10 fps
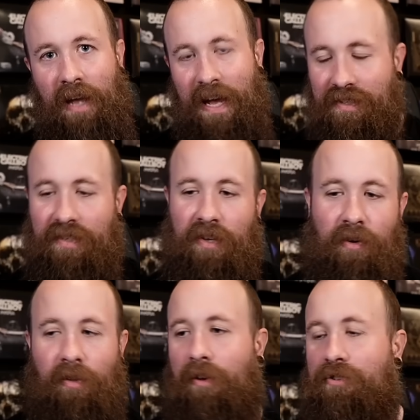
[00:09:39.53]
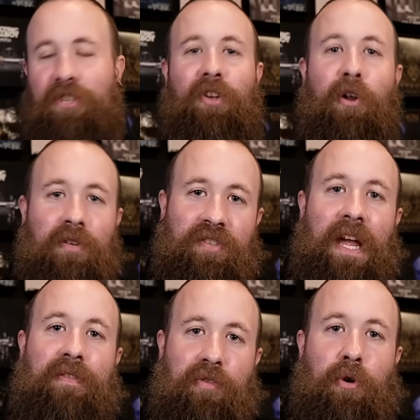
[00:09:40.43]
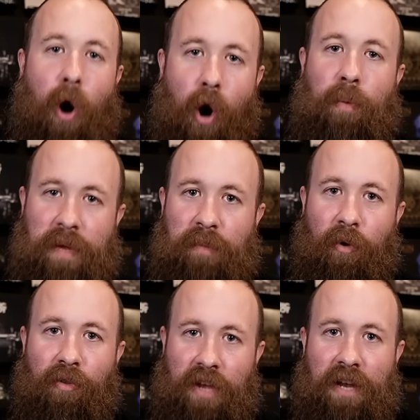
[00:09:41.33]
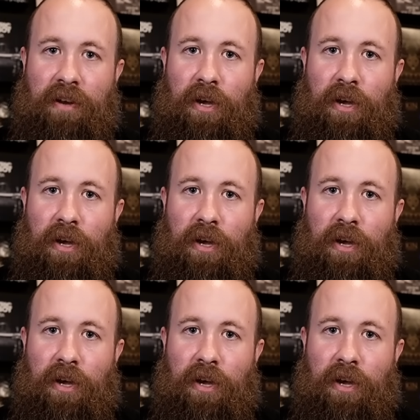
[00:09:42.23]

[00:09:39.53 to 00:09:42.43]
As I said earlier, just understand that there are people that